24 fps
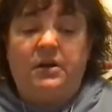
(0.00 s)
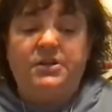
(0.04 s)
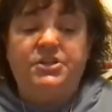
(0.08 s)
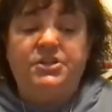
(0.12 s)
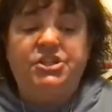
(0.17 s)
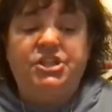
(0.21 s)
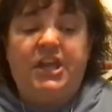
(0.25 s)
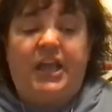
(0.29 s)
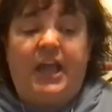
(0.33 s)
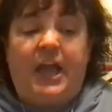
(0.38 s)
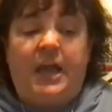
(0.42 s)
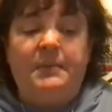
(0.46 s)

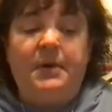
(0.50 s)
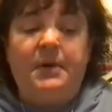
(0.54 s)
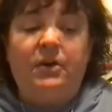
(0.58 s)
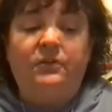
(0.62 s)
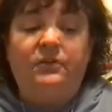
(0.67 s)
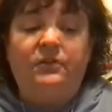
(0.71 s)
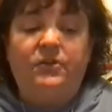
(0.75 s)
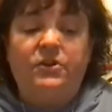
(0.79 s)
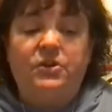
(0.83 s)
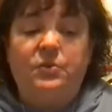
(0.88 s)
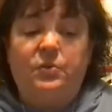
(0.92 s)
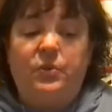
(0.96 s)
She came
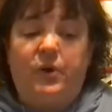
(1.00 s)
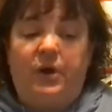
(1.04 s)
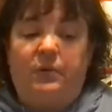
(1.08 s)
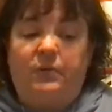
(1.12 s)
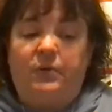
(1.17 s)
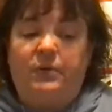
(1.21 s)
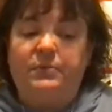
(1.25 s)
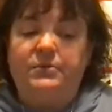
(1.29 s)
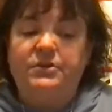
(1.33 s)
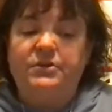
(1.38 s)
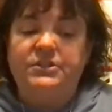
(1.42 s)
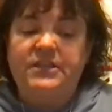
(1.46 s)
over to where
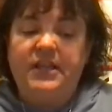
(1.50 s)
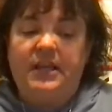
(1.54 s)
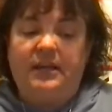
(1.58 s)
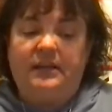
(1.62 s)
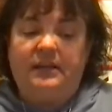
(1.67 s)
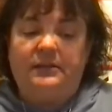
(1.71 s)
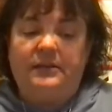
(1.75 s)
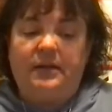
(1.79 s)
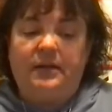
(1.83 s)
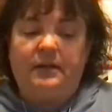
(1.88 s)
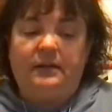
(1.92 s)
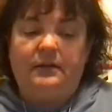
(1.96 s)
we were
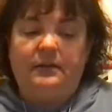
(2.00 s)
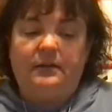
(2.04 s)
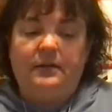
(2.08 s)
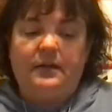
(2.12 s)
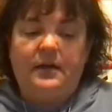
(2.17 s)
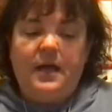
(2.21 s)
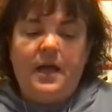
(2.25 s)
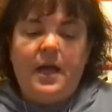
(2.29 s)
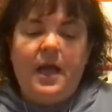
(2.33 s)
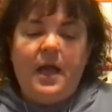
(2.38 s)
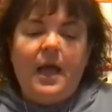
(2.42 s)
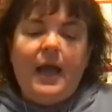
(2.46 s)
standing.
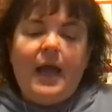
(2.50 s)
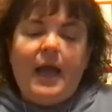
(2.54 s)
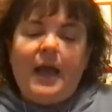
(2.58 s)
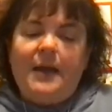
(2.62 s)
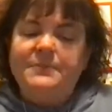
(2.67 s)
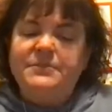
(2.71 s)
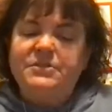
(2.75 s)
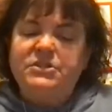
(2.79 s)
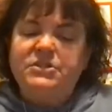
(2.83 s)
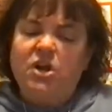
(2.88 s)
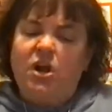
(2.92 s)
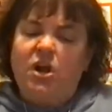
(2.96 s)

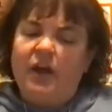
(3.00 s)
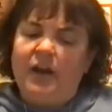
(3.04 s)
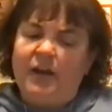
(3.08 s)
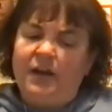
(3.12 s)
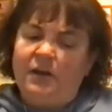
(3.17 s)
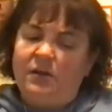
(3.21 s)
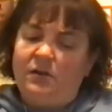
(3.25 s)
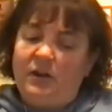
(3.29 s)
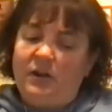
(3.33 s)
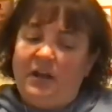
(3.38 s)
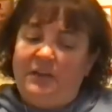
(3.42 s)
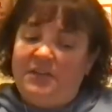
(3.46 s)
I'm sorry I
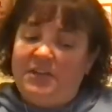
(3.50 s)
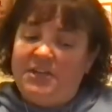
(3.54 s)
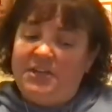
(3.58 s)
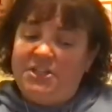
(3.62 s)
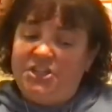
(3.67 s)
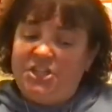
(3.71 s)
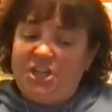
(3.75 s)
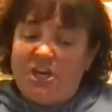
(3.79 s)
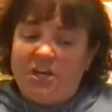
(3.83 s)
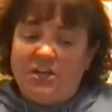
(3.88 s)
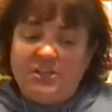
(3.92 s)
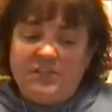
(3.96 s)
don't have any
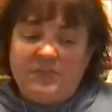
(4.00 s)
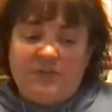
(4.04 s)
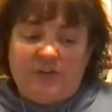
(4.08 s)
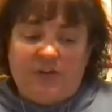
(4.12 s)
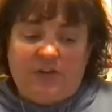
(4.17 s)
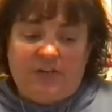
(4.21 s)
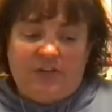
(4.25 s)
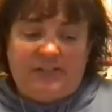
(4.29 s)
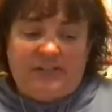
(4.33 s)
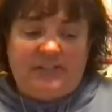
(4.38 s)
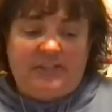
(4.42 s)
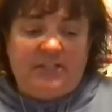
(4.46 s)
chairs for you
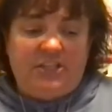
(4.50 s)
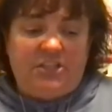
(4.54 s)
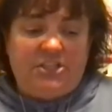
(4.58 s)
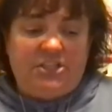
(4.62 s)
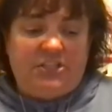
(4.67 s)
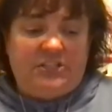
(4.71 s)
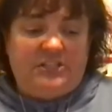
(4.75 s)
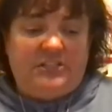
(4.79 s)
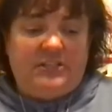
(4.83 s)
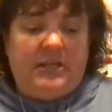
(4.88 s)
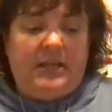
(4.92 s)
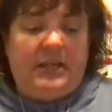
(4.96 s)
to sit,
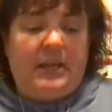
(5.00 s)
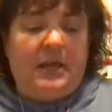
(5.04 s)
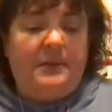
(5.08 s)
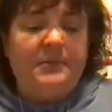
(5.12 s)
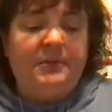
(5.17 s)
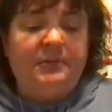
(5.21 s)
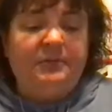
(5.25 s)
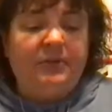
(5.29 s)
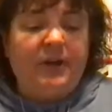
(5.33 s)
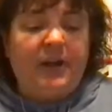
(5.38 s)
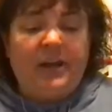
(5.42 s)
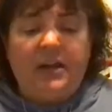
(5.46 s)
she said. I'm
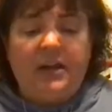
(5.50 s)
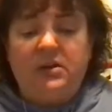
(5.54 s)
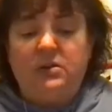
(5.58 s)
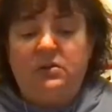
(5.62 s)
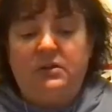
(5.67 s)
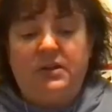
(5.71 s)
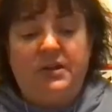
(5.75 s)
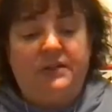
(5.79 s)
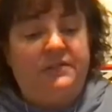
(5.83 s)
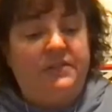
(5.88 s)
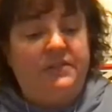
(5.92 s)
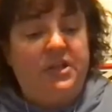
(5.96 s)
afraid I
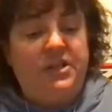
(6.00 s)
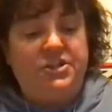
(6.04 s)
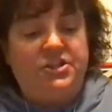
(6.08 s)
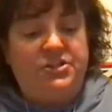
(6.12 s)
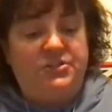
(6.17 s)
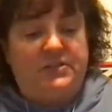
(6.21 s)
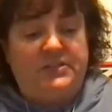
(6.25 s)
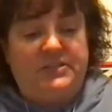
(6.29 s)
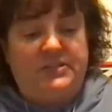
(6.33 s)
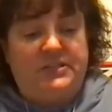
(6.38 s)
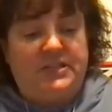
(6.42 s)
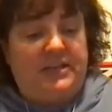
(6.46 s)
don't have
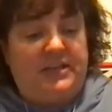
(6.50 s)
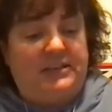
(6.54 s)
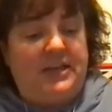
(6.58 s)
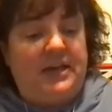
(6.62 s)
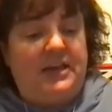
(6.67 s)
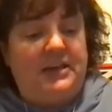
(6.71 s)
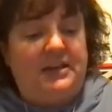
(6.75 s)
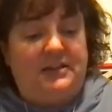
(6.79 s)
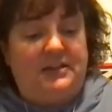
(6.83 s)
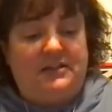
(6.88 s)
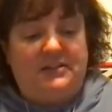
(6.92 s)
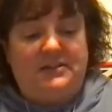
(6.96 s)
luxuries like
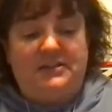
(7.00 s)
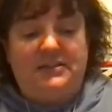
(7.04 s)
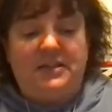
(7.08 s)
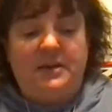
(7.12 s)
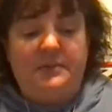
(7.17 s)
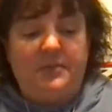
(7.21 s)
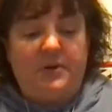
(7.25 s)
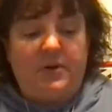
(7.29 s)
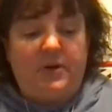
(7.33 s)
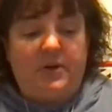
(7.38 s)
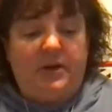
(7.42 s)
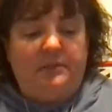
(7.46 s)
that in this
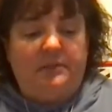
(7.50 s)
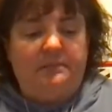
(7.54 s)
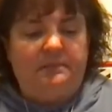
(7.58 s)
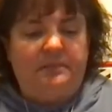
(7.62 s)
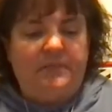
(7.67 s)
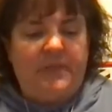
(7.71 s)
submarine.